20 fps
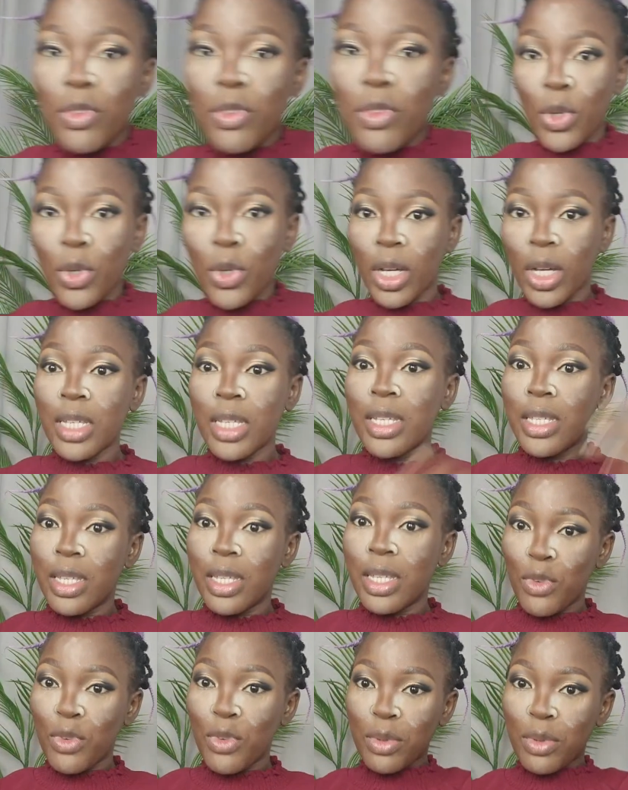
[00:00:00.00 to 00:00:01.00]
your kit is
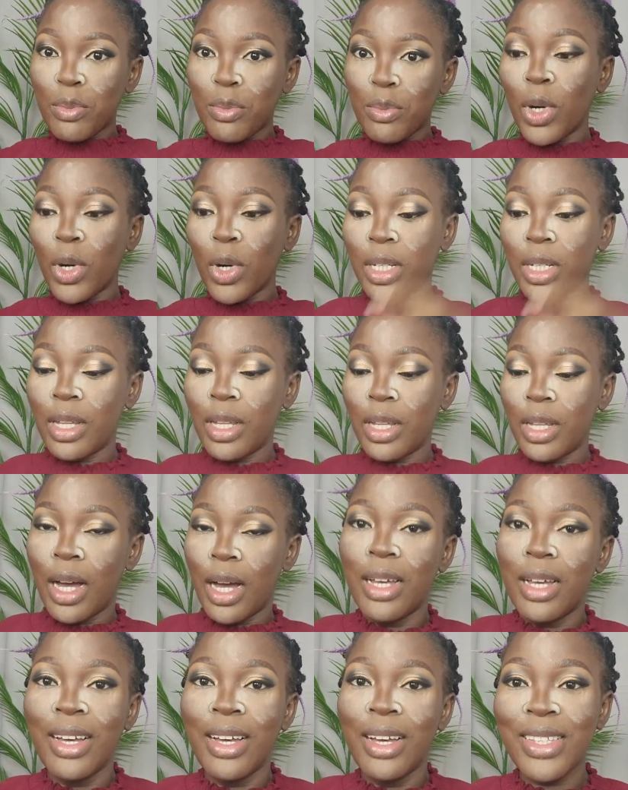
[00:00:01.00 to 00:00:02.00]
even more than that.
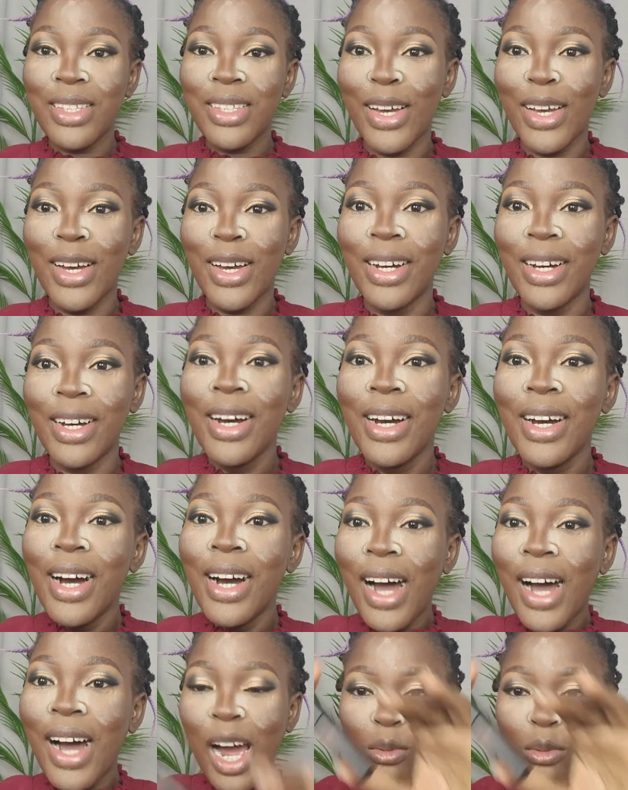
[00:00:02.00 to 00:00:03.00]
So
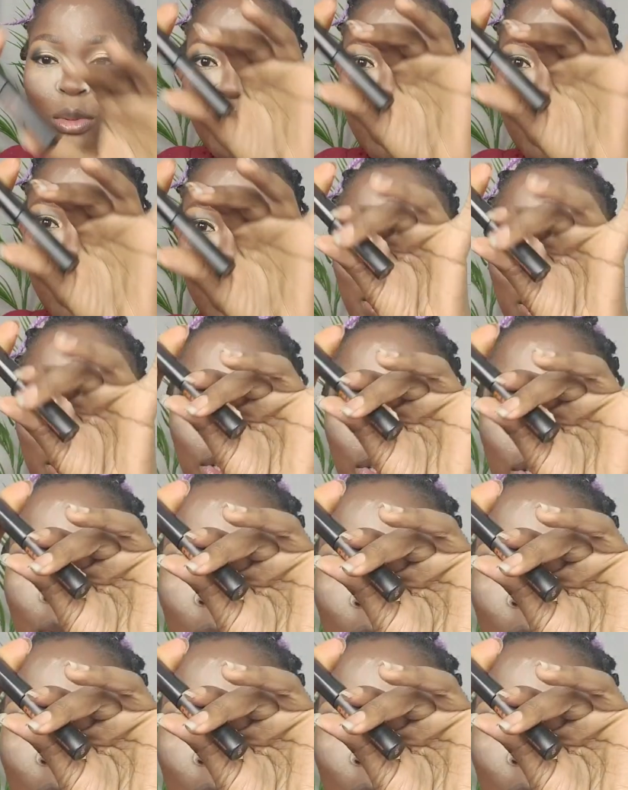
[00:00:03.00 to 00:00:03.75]
I'm using my duo